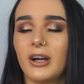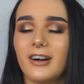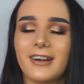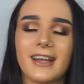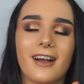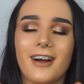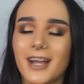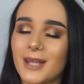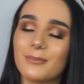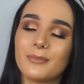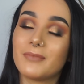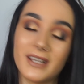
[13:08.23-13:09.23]
Oh, I
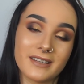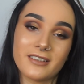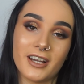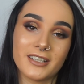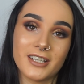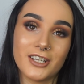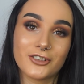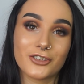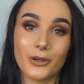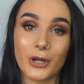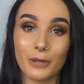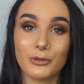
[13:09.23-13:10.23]
am excited,
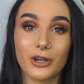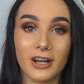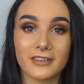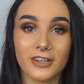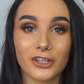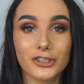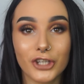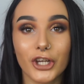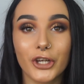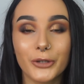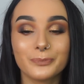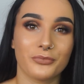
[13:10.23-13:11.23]
so I hope you guys are
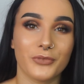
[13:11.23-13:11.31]
too.